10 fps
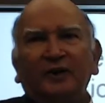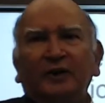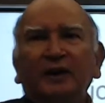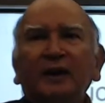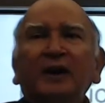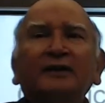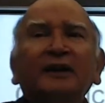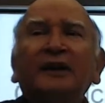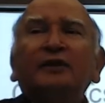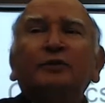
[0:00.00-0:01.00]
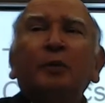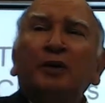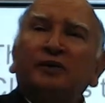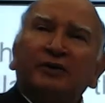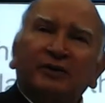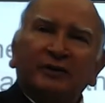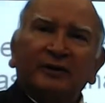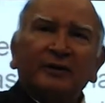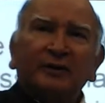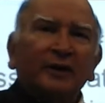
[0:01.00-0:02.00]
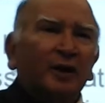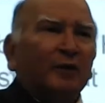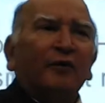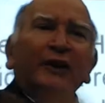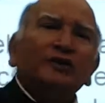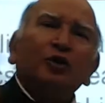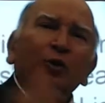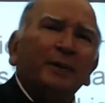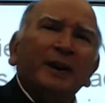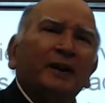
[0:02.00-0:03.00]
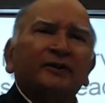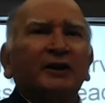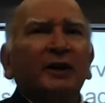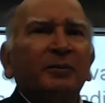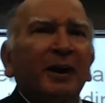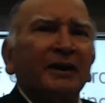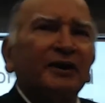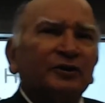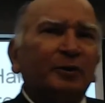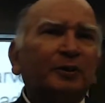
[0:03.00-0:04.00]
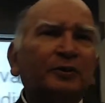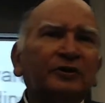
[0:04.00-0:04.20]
See, in sports, why is doping considered bad in sports?